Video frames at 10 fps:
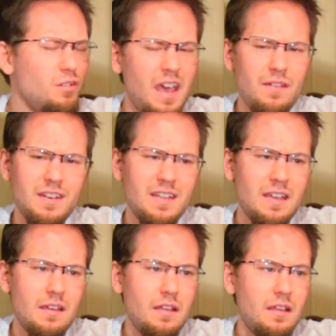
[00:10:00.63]
have
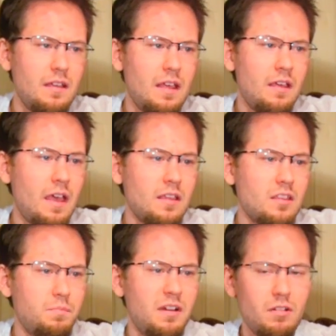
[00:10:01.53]
any
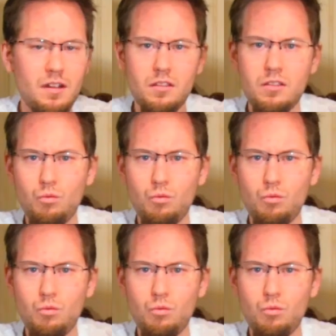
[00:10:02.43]
experience